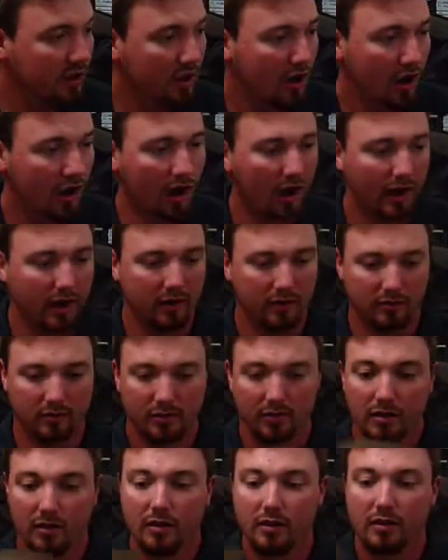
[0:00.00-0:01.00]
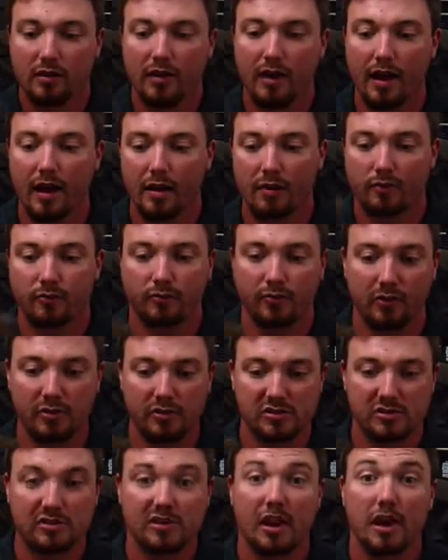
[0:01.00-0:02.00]
Alright, now,
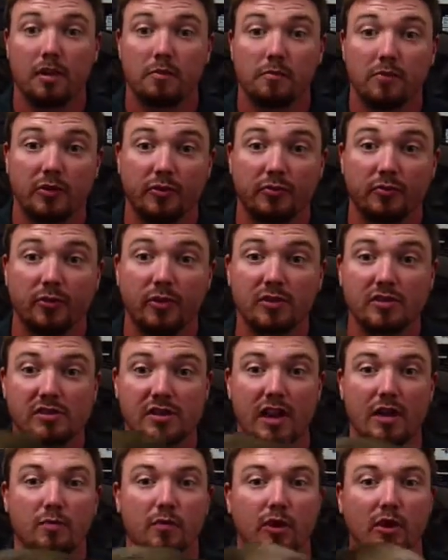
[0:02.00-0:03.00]
first up, the first game we're